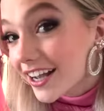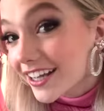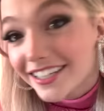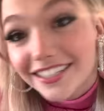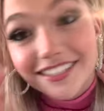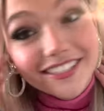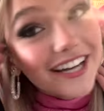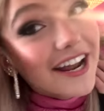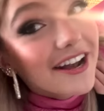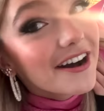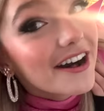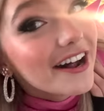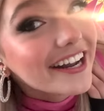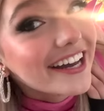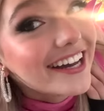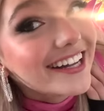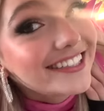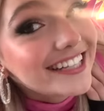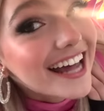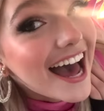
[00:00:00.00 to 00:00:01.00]
gonna stay on
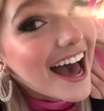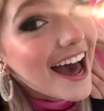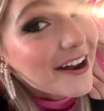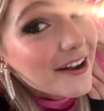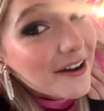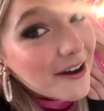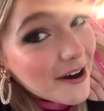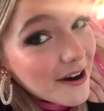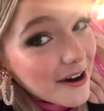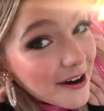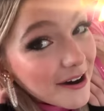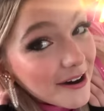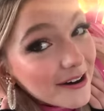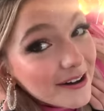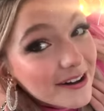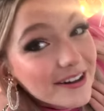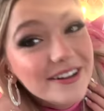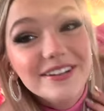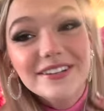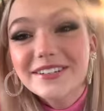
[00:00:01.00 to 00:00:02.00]
us Neither at all.